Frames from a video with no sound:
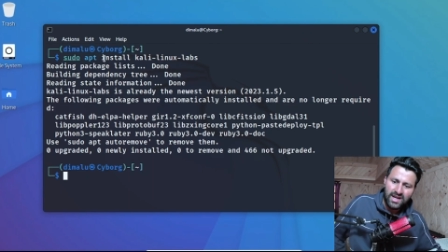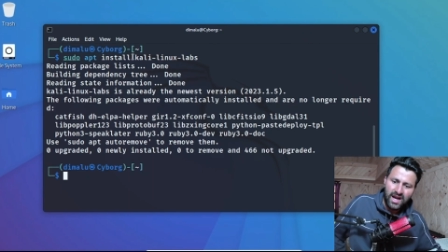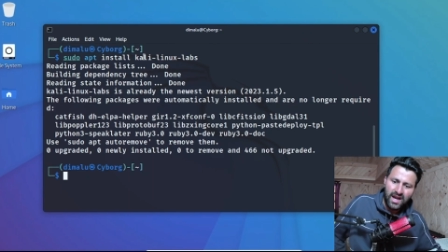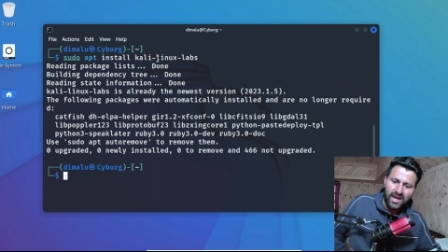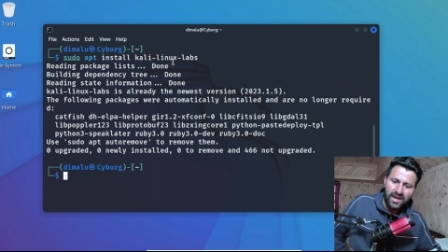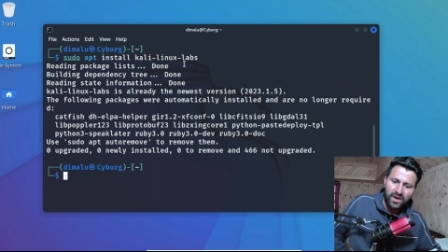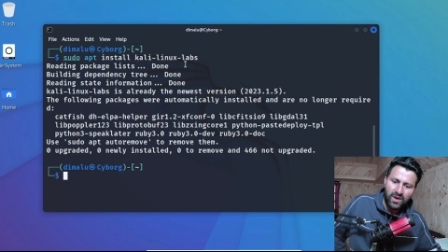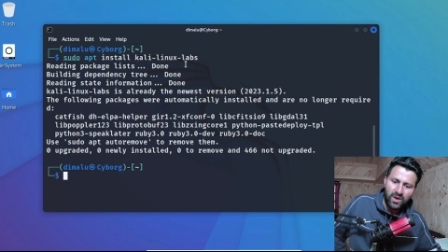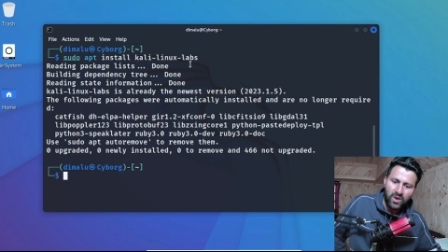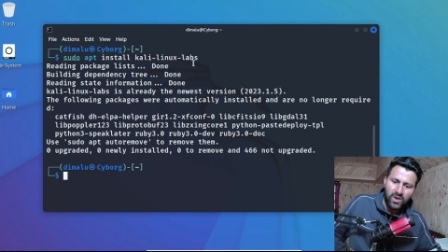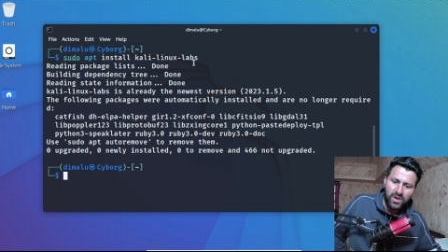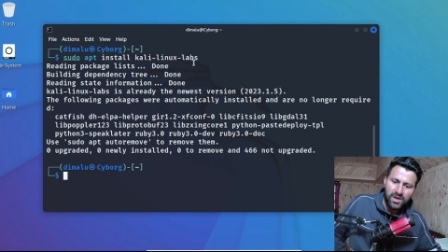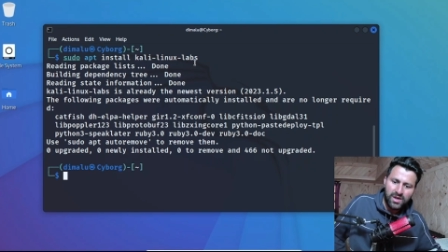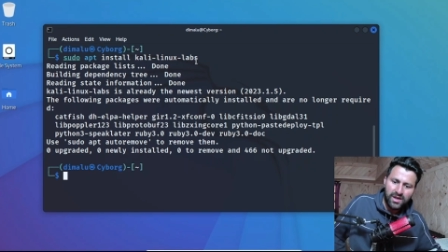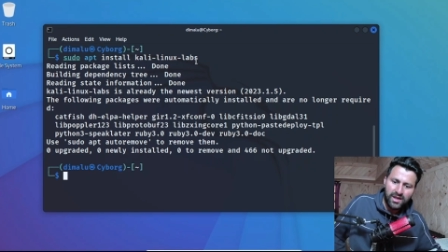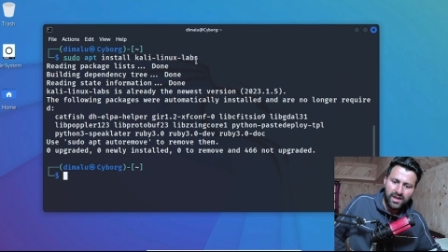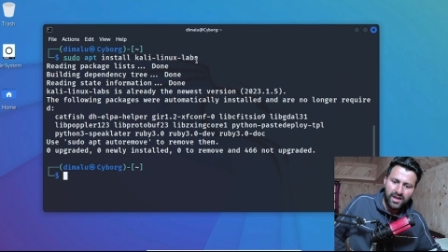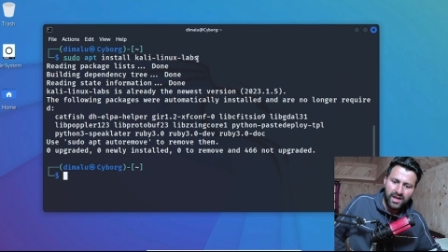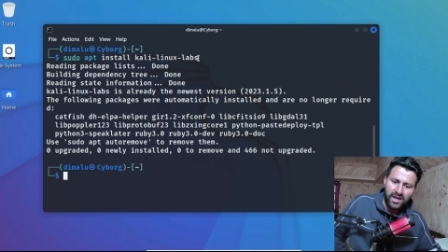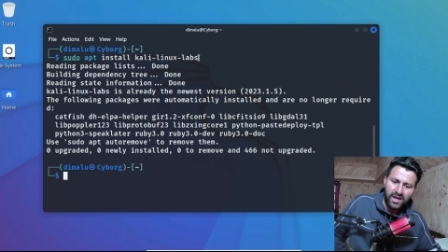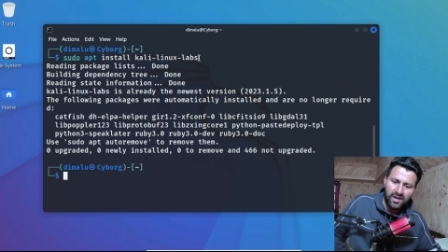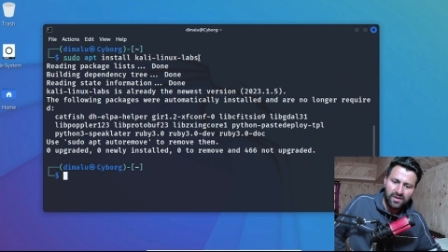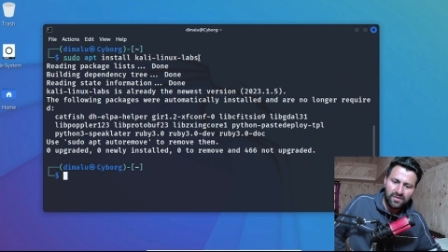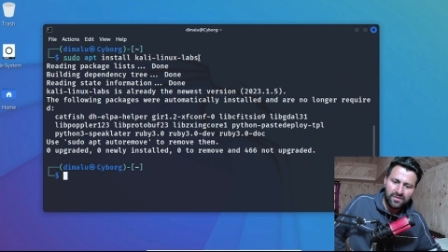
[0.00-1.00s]
I already
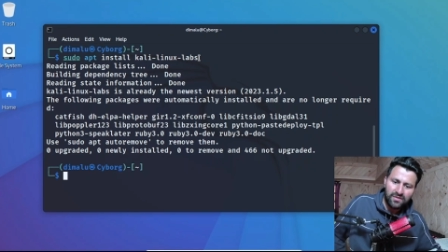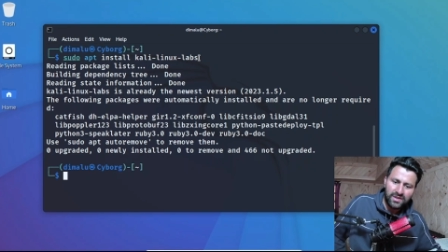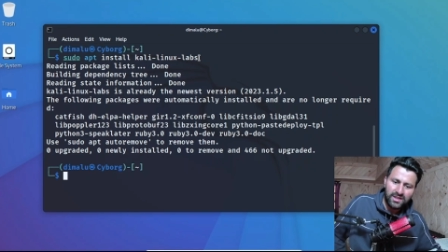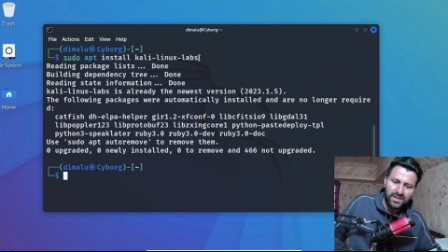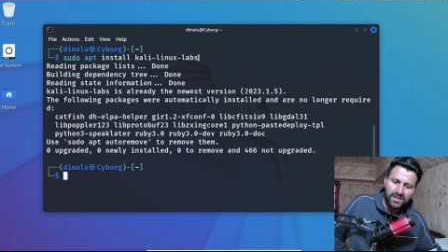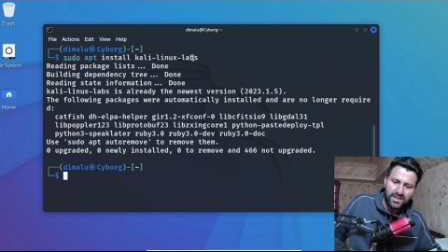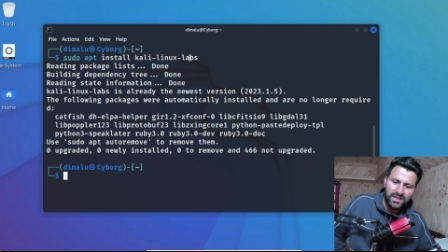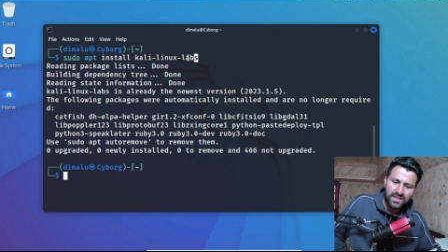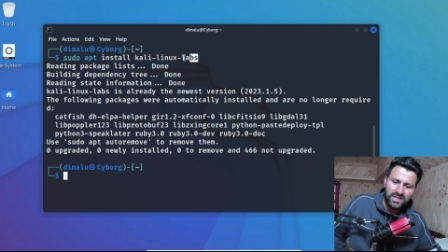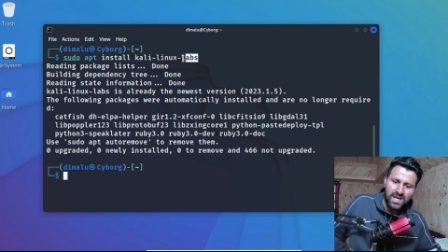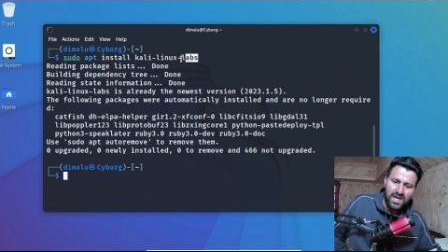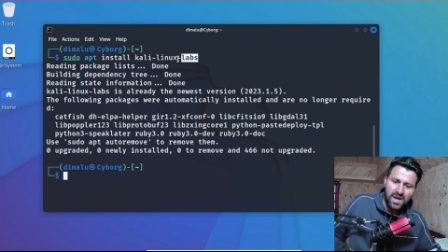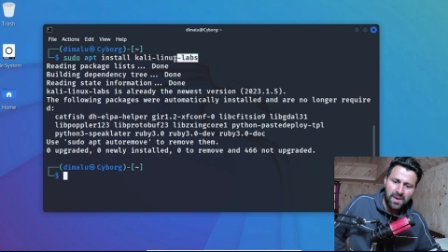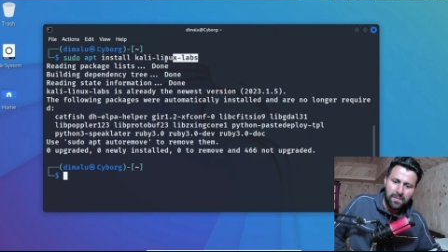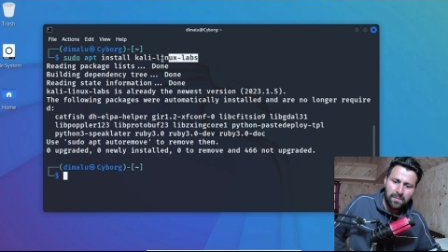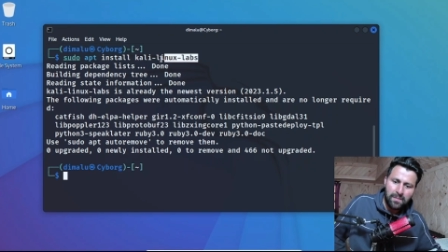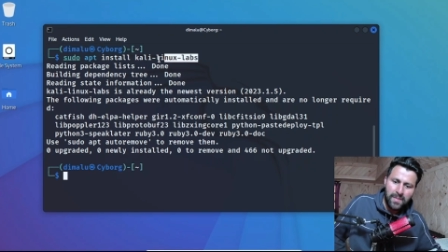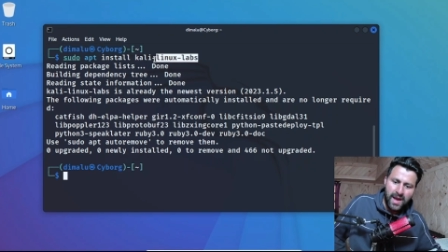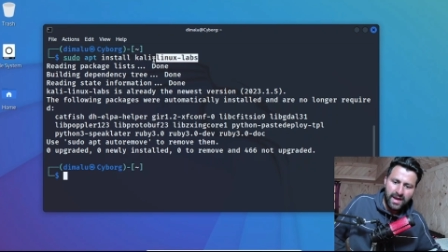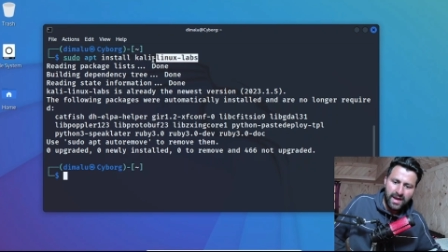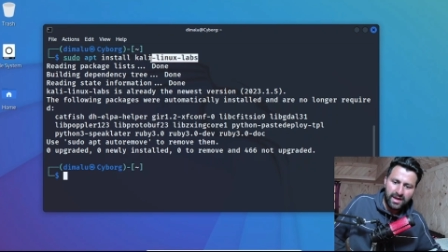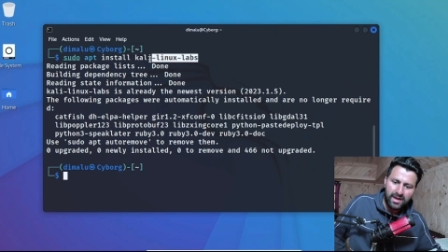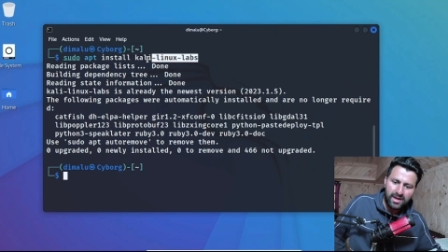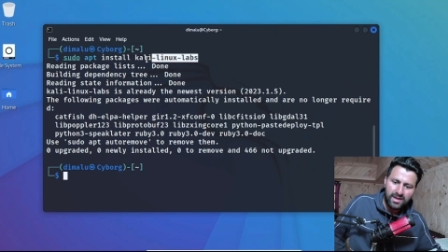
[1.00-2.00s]
have this
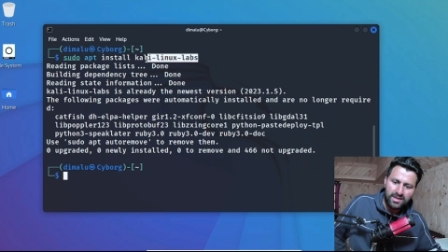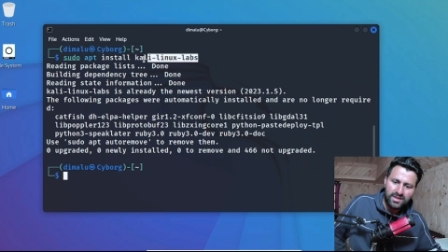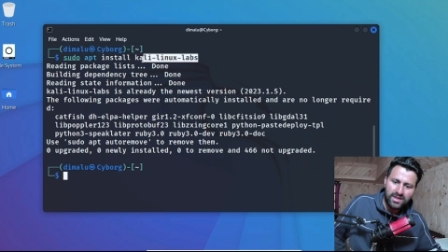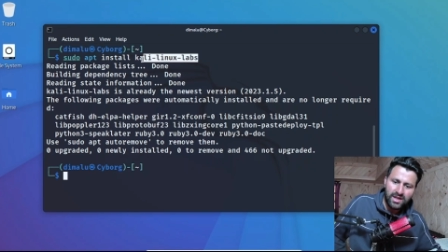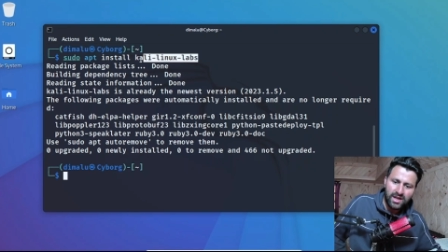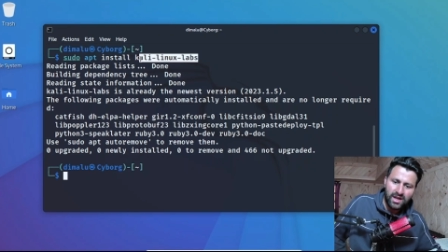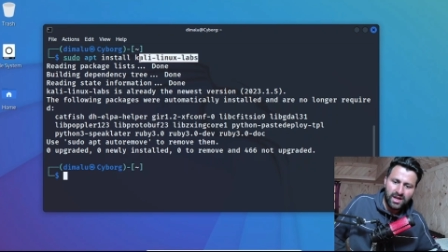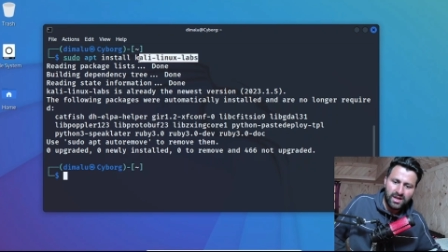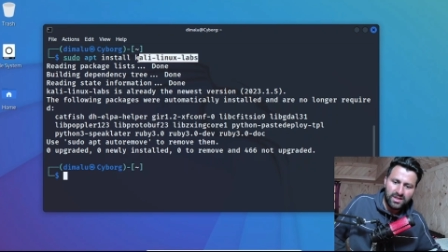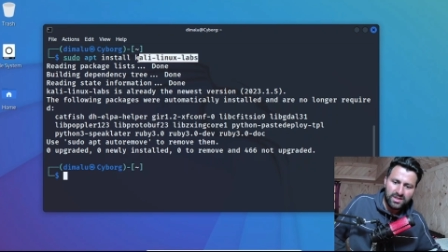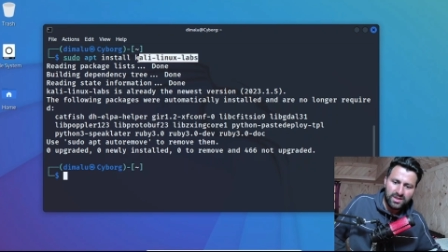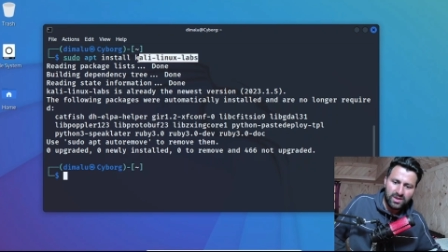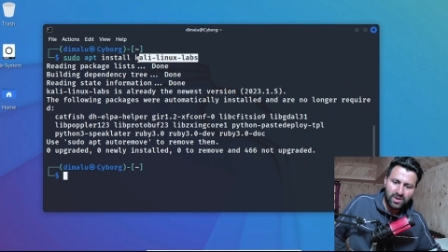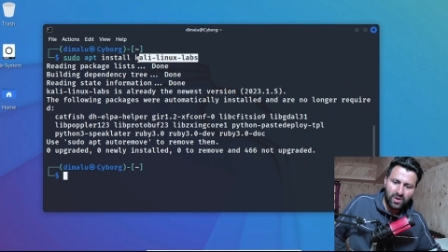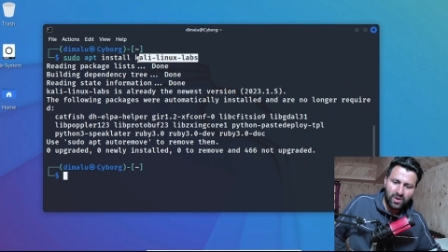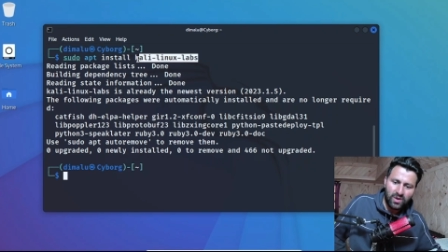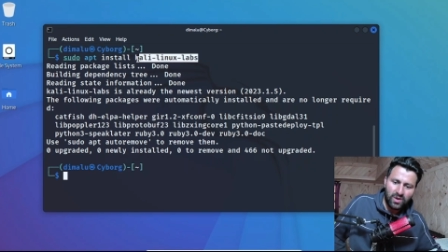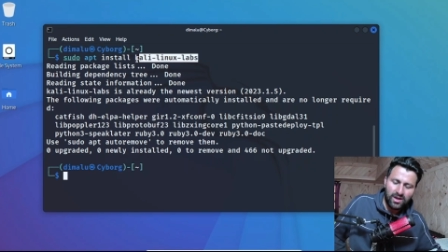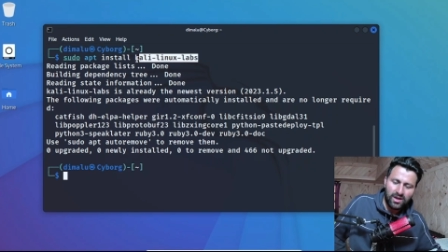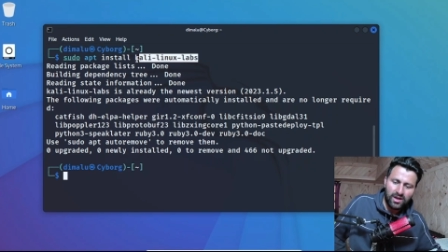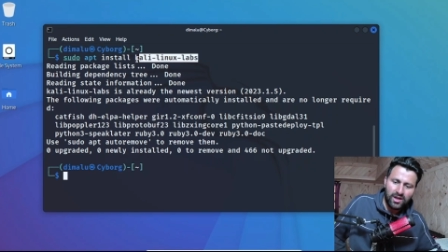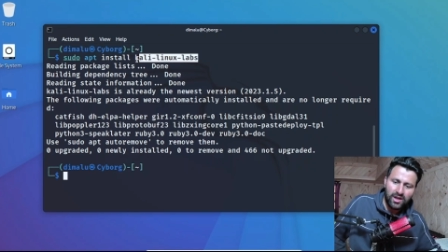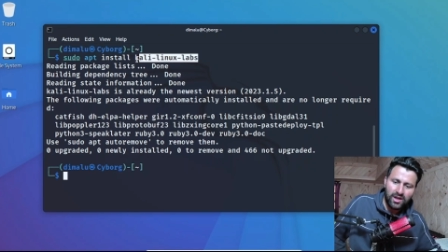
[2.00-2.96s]
package installed.